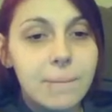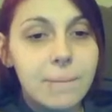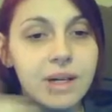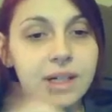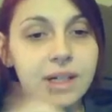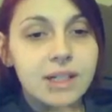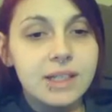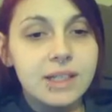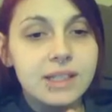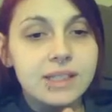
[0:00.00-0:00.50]

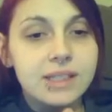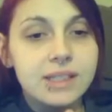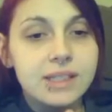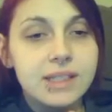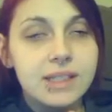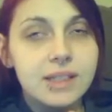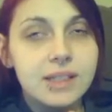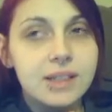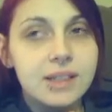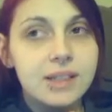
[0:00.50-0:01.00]
but
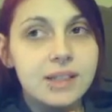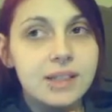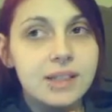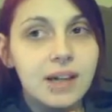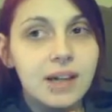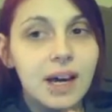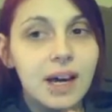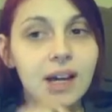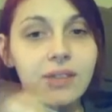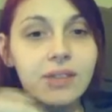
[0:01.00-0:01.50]

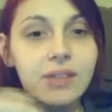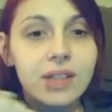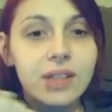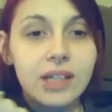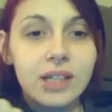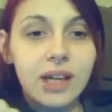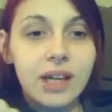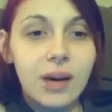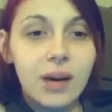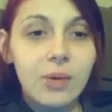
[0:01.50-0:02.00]
I
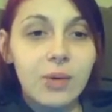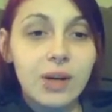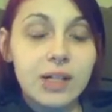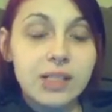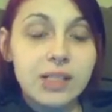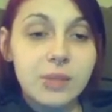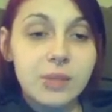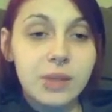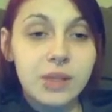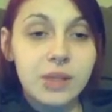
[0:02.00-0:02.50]

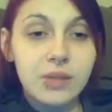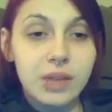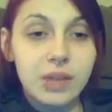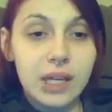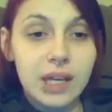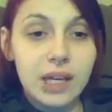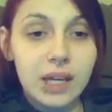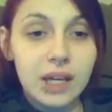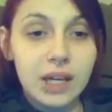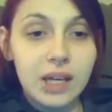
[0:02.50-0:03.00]
wanted it to be
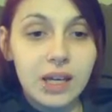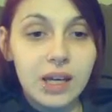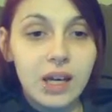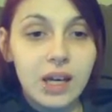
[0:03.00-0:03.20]
unique.